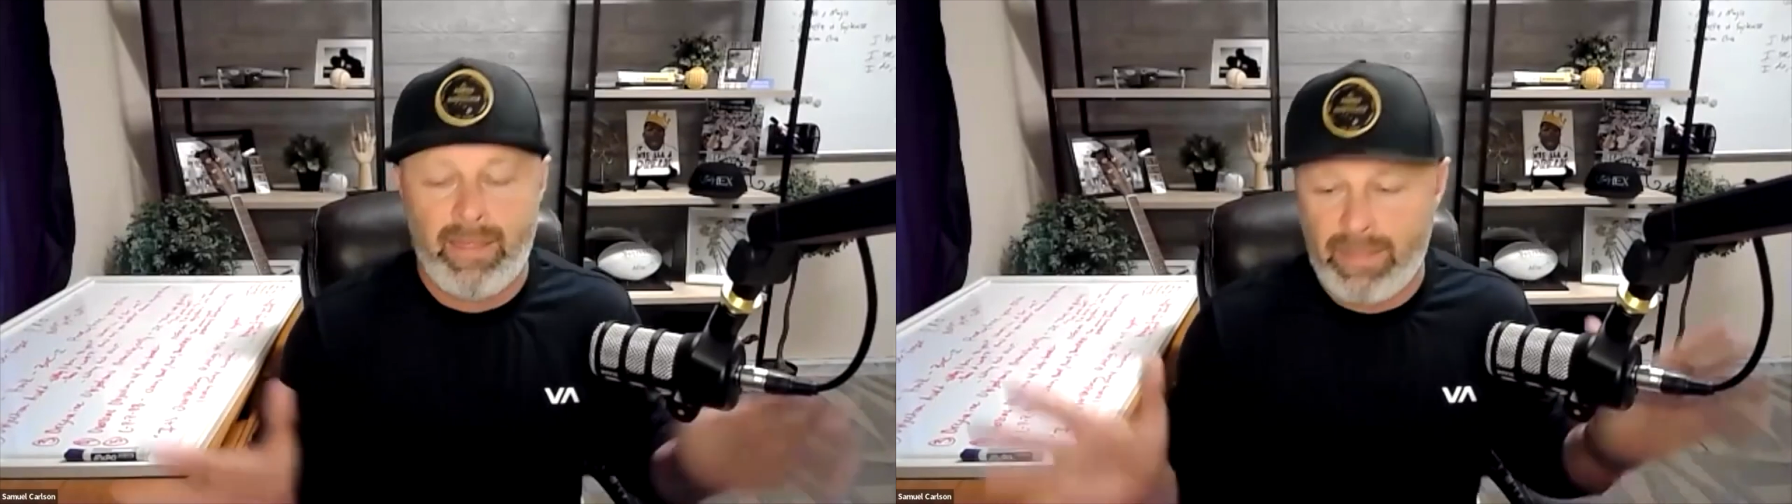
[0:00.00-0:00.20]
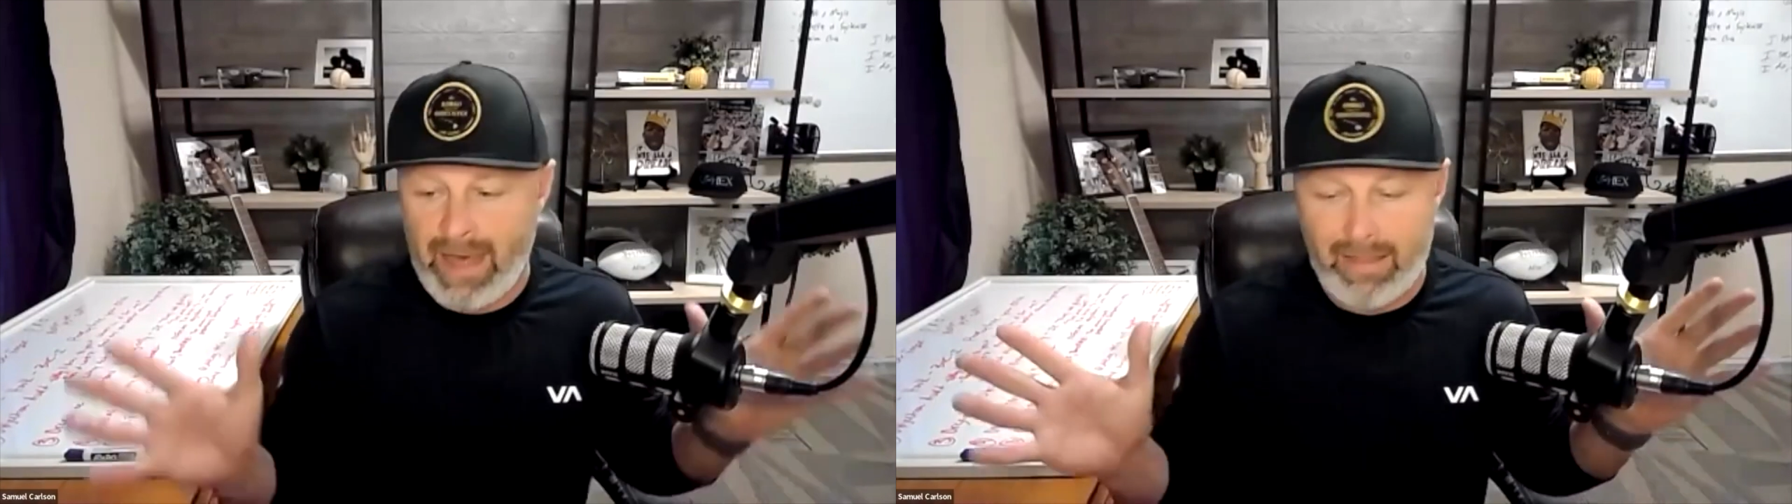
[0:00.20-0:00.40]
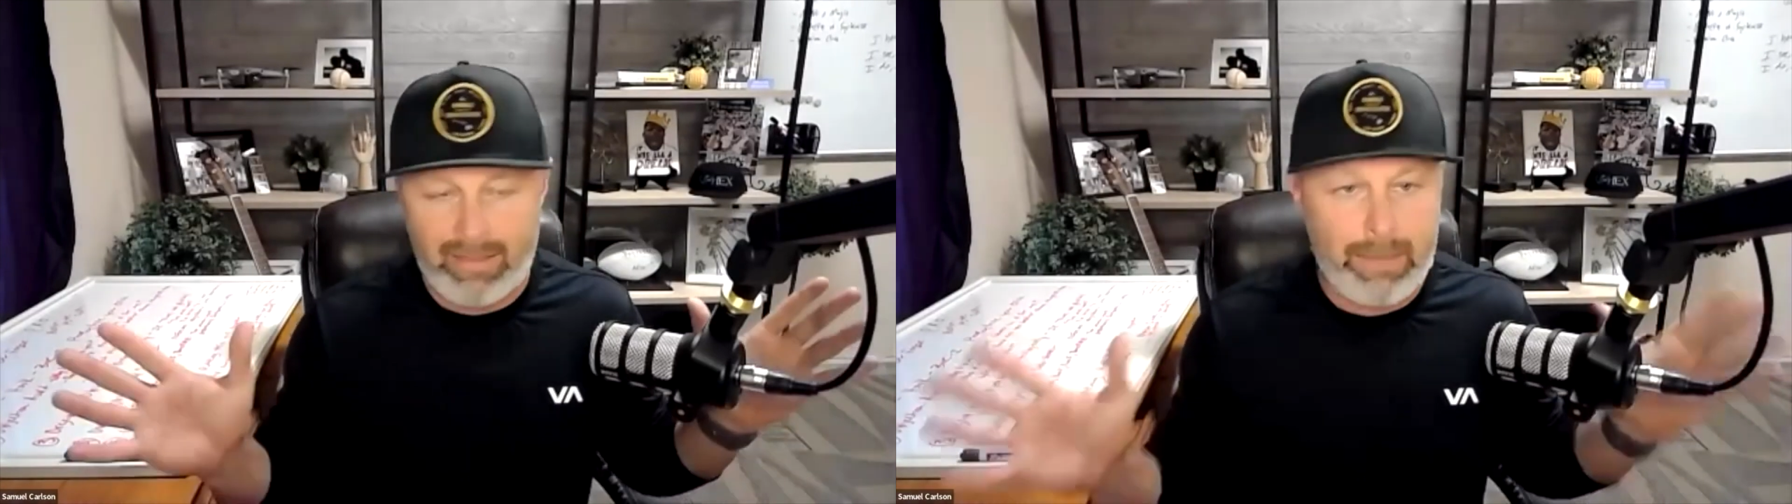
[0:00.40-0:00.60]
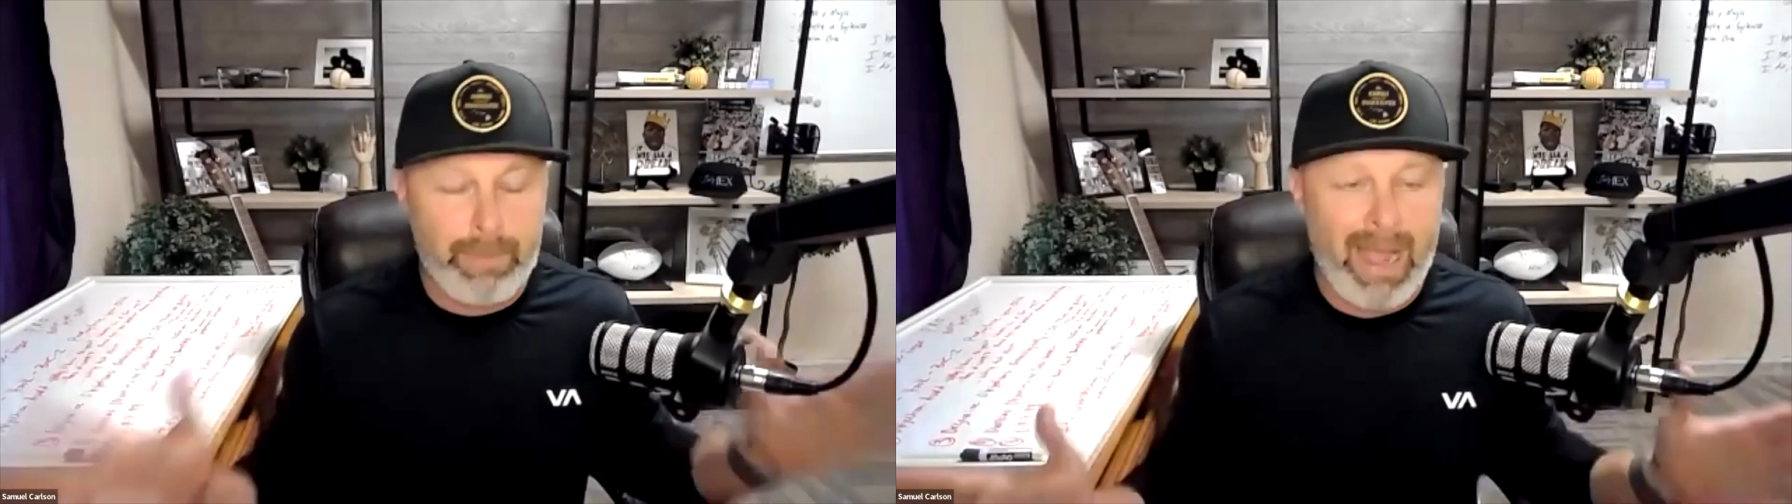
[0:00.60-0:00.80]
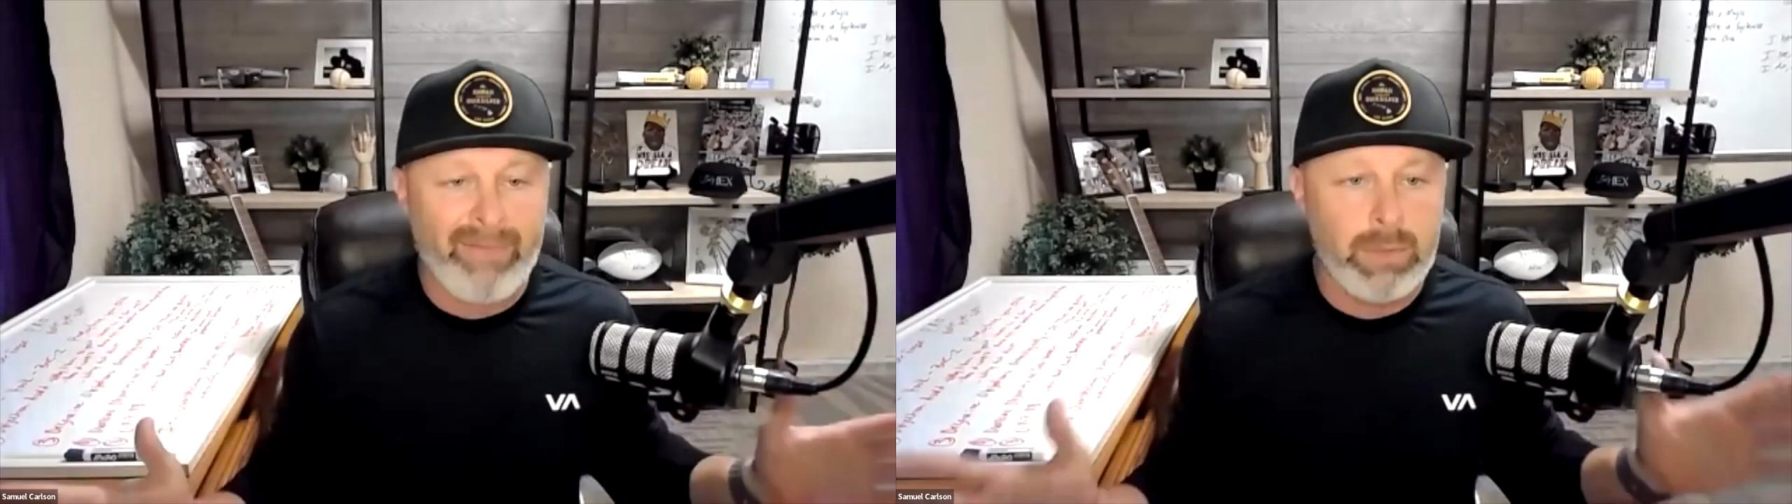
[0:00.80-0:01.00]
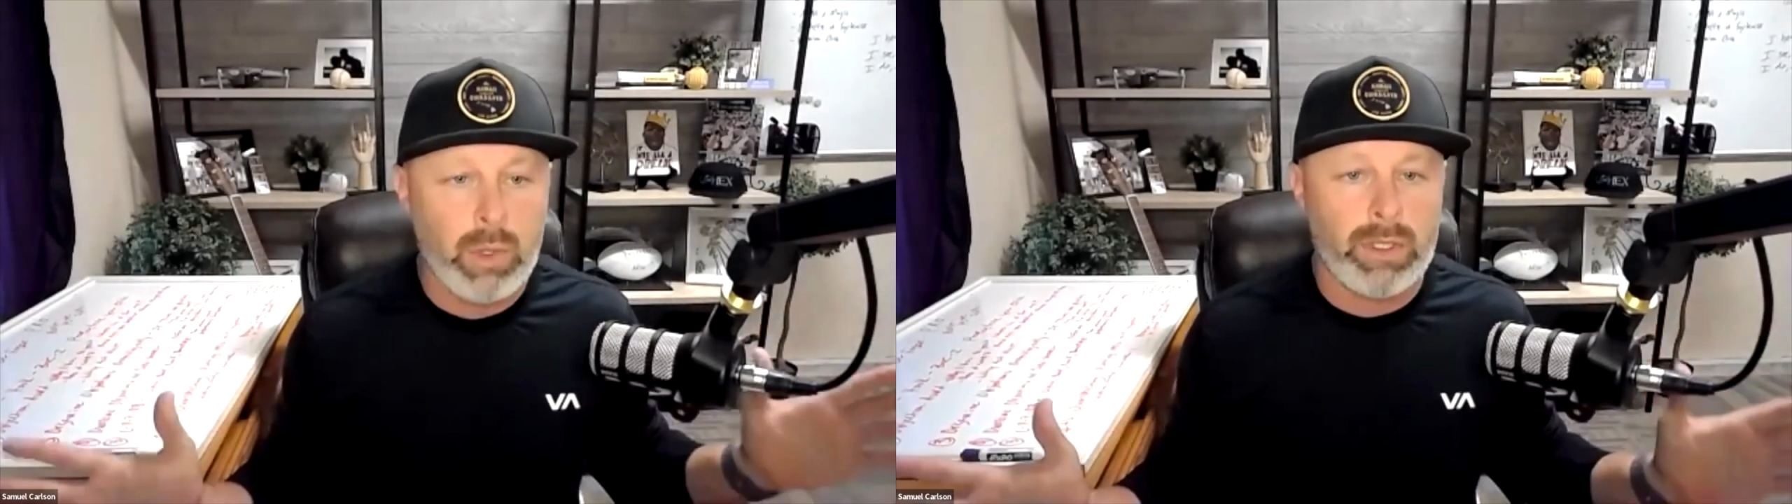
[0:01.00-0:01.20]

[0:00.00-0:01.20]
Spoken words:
that they buy from you or